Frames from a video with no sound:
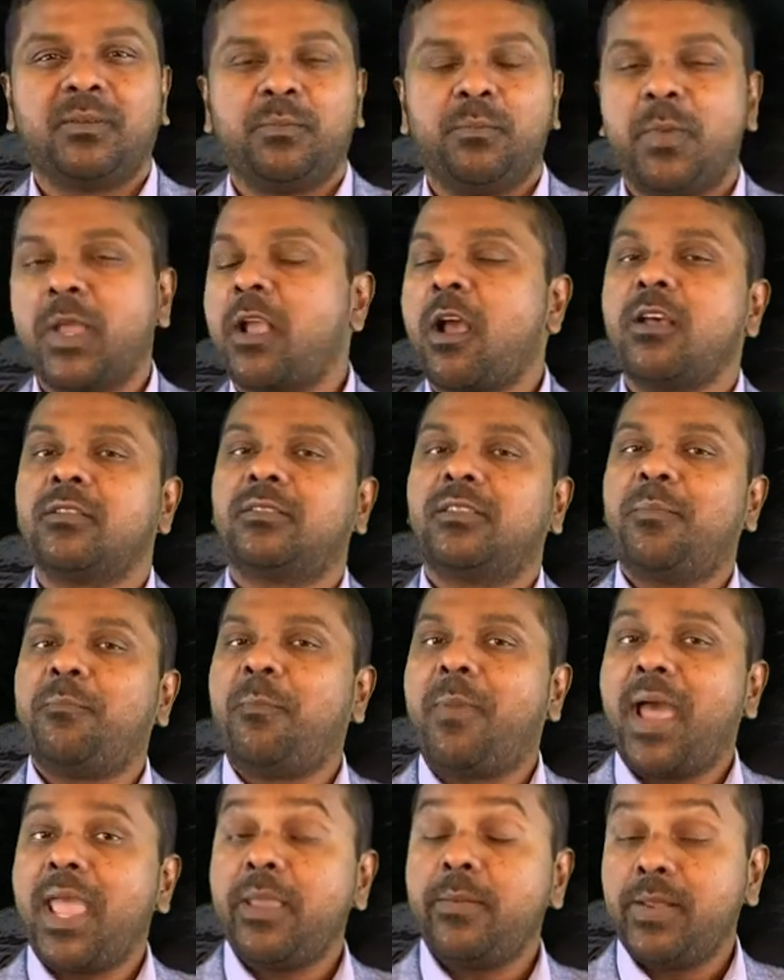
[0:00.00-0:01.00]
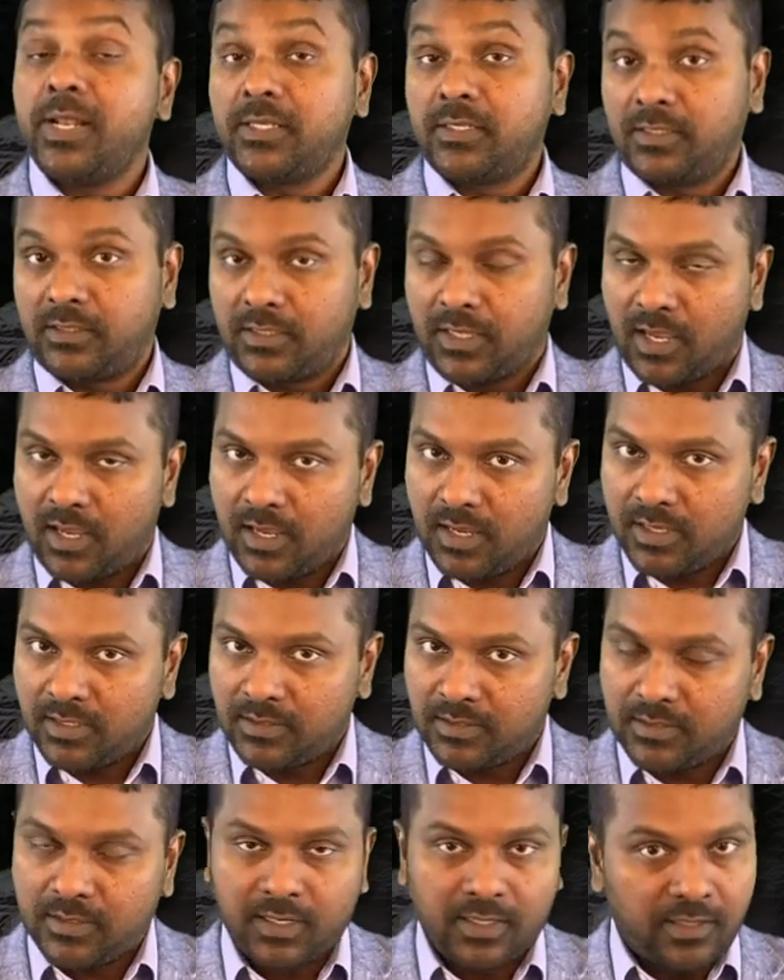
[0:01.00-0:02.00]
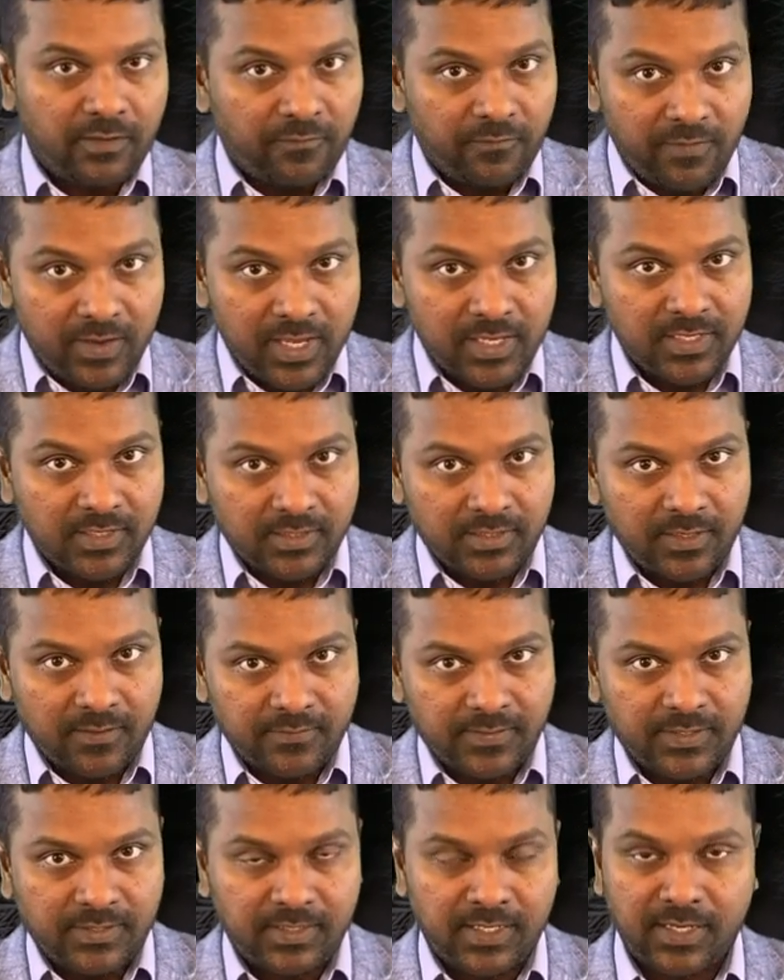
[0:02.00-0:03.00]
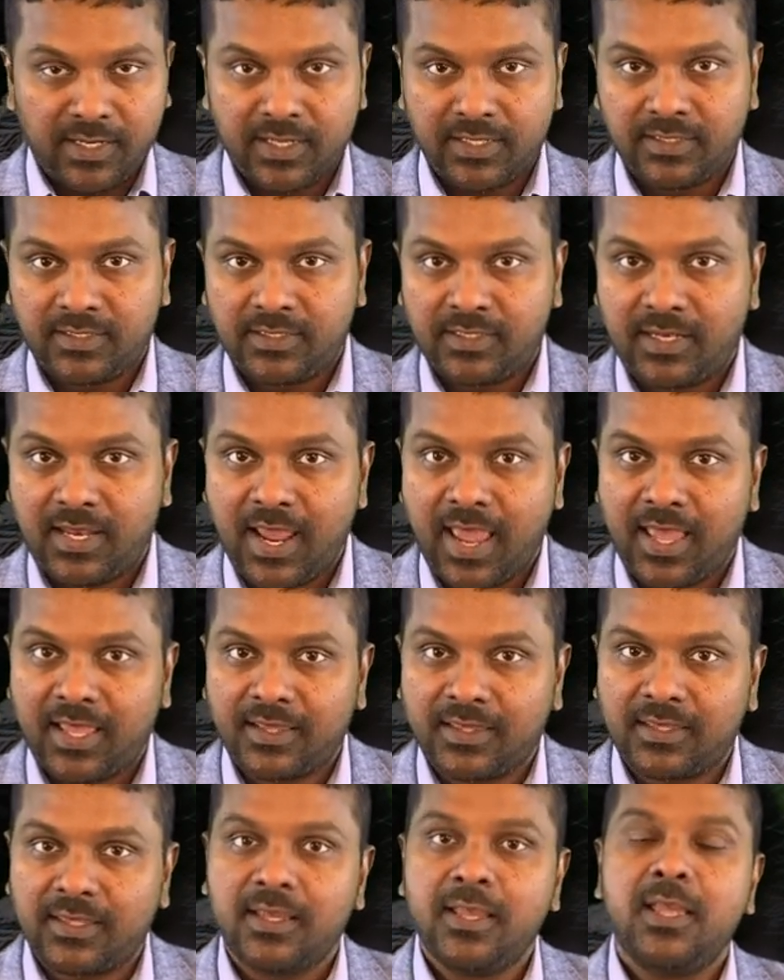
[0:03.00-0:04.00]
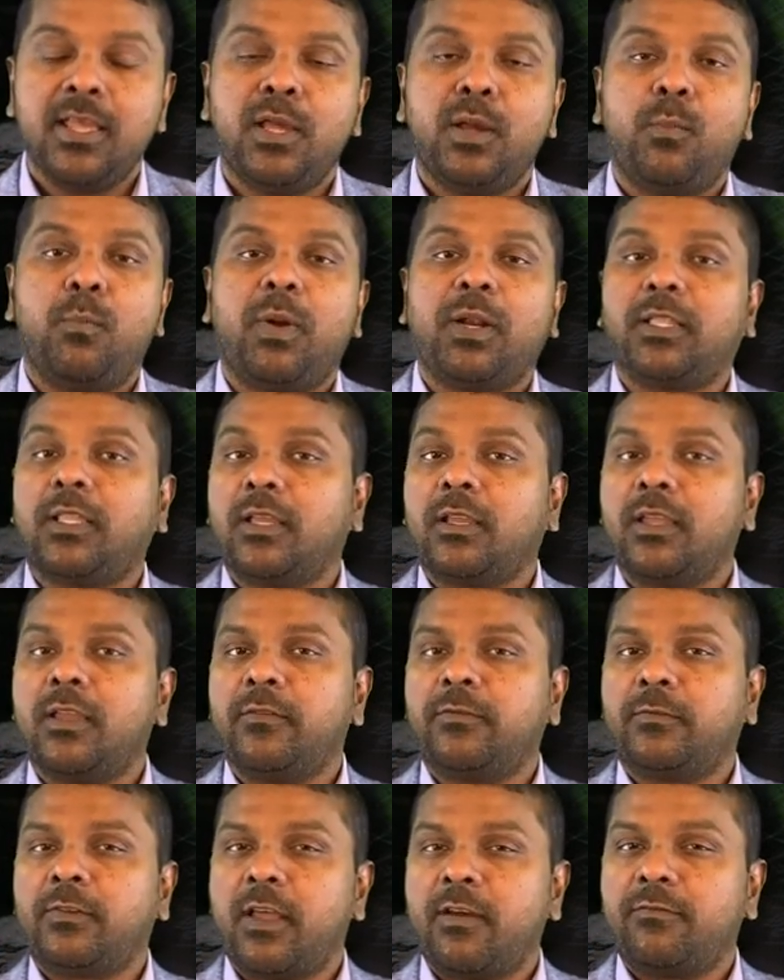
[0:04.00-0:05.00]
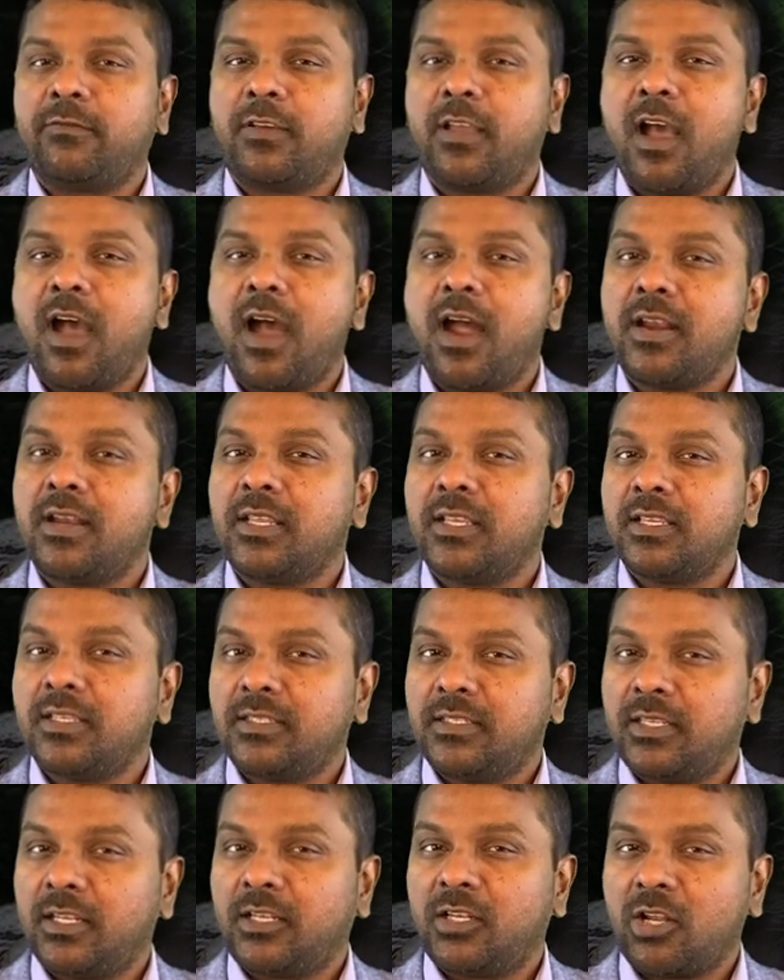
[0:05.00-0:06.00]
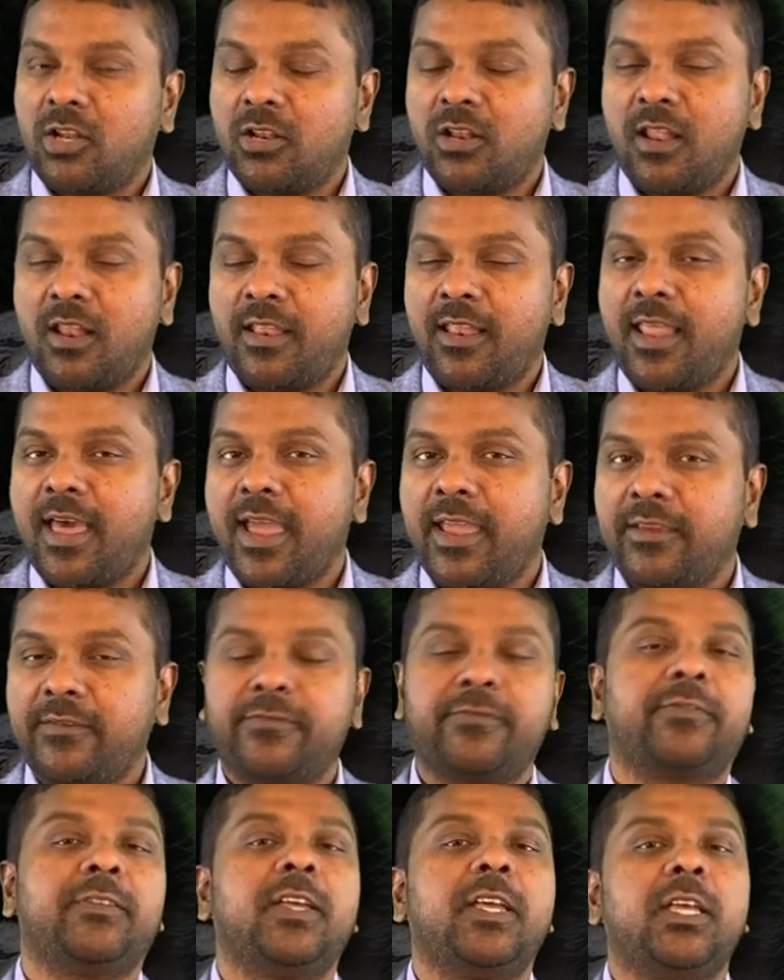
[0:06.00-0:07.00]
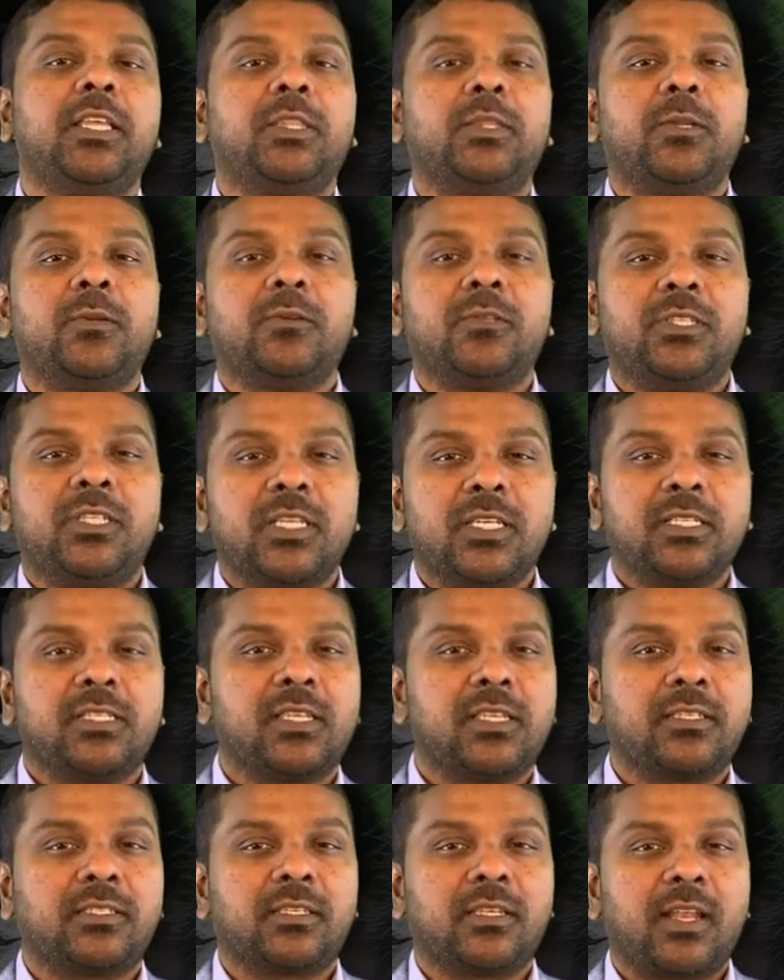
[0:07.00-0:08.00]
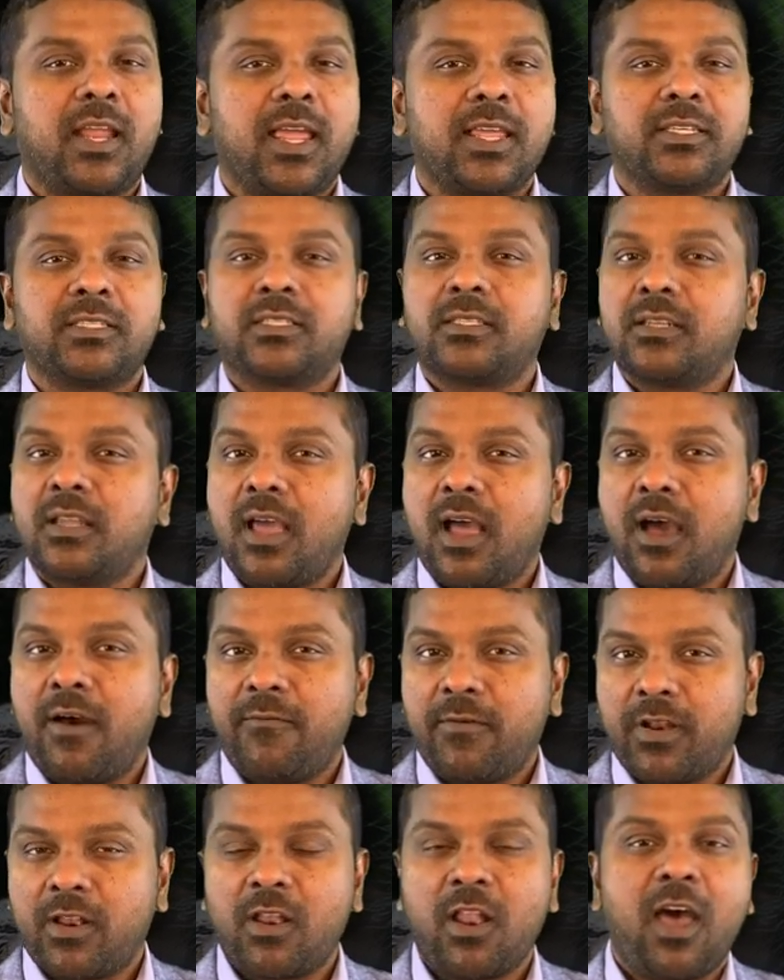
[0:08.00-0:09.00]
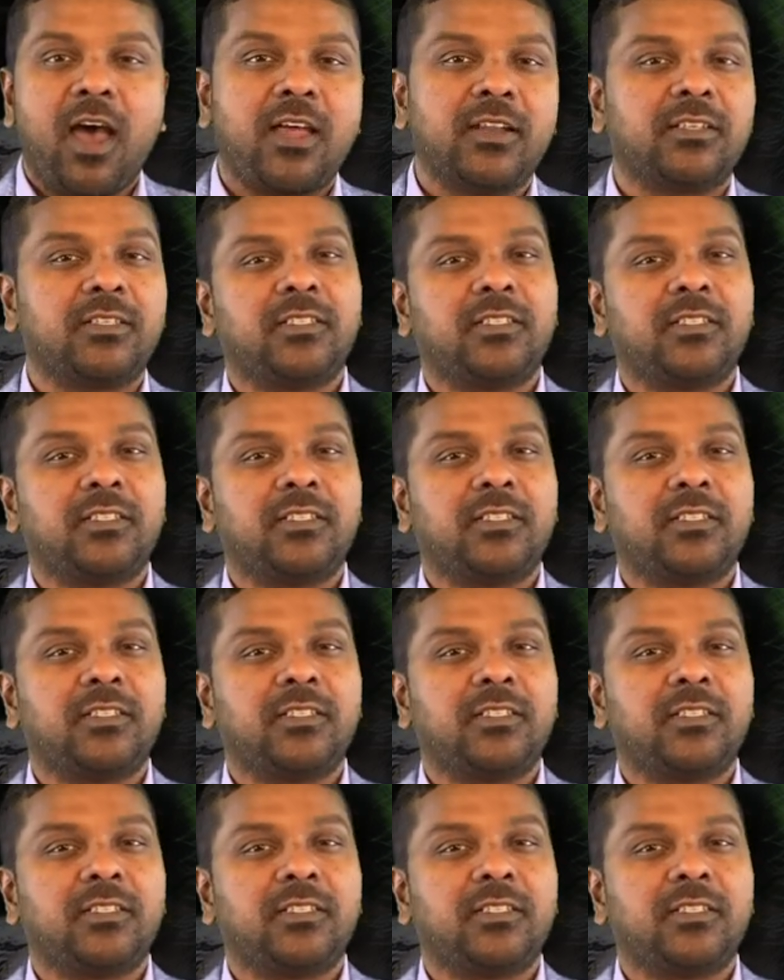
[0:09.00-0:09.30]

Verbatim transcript: Because the Bible says that the wages of sin is death, but the gift of God is eternal life through Jesus Christ our Lord.